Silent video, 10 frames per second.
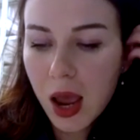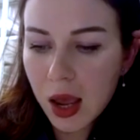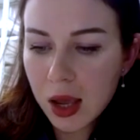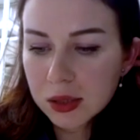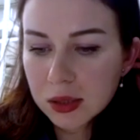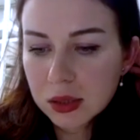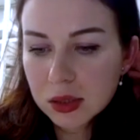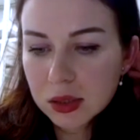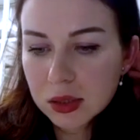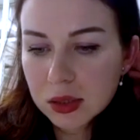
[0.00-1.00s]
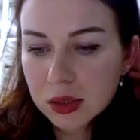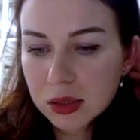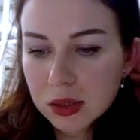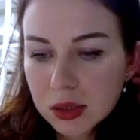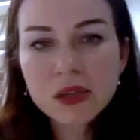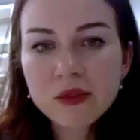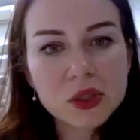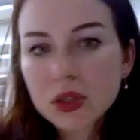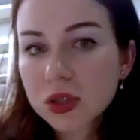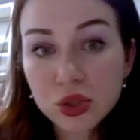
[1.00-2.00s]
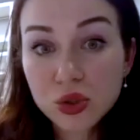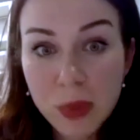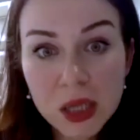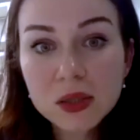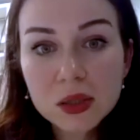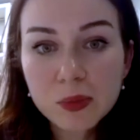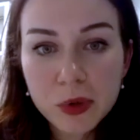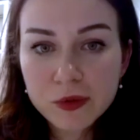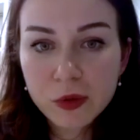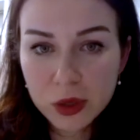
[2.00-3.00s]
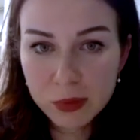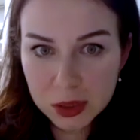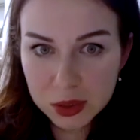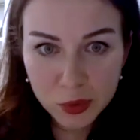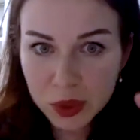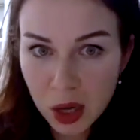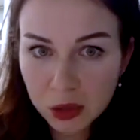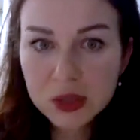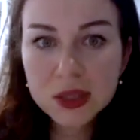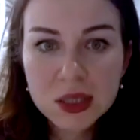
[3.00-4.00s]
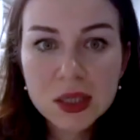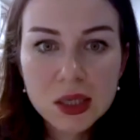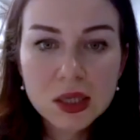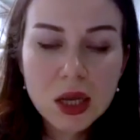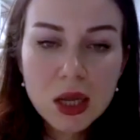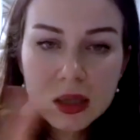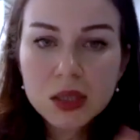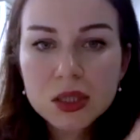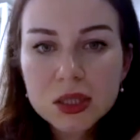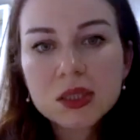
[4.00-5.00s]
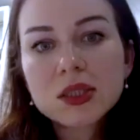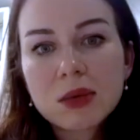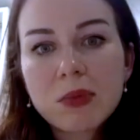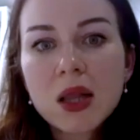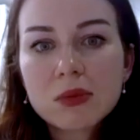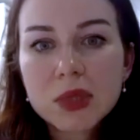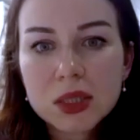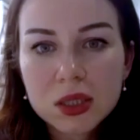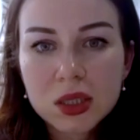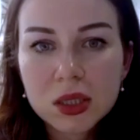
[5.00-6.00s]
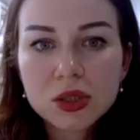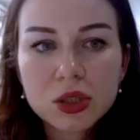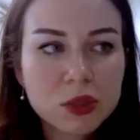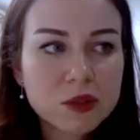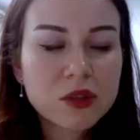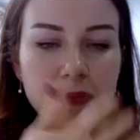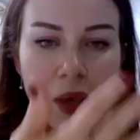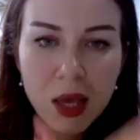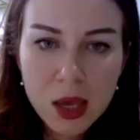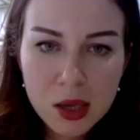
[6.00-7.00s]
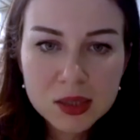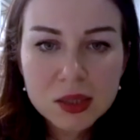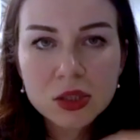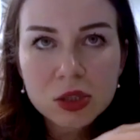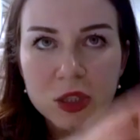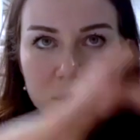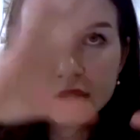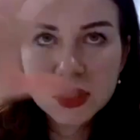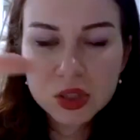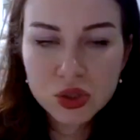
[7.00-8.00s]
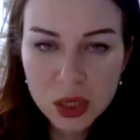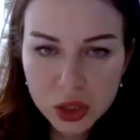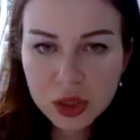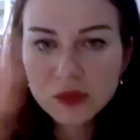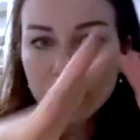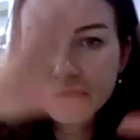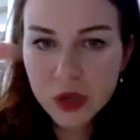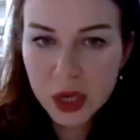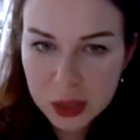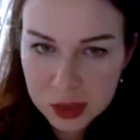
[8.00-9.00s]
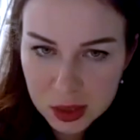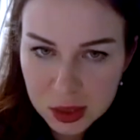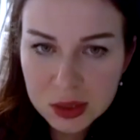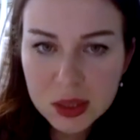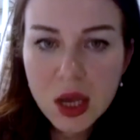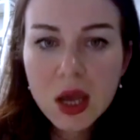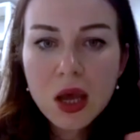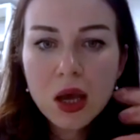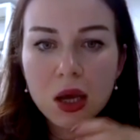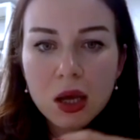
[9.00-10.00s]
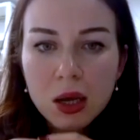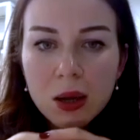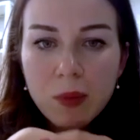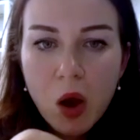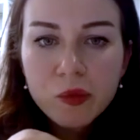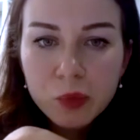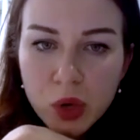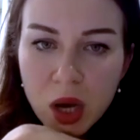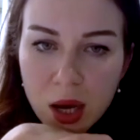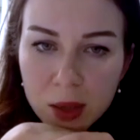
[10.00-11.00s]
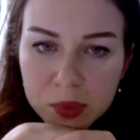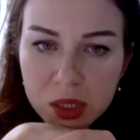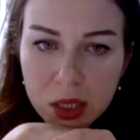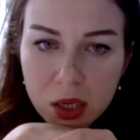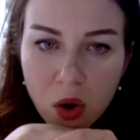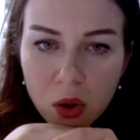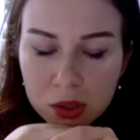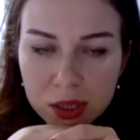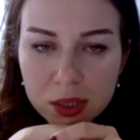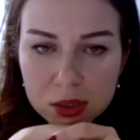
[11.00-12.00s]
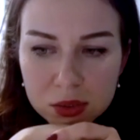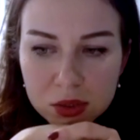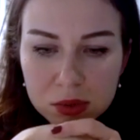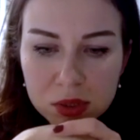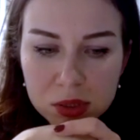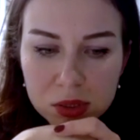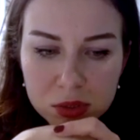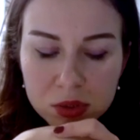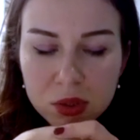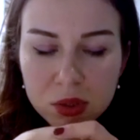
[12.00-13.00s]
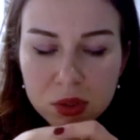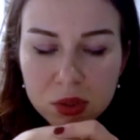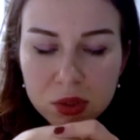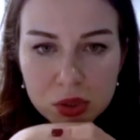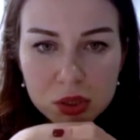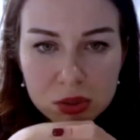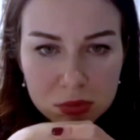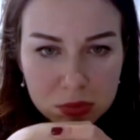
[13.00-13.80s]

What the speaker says: And as I mentioned, even an instrumental performance without the singing, there's still some elements here in terms of the pace, in terms of the structure of the phrases of Mugham that are all linked to the poetry.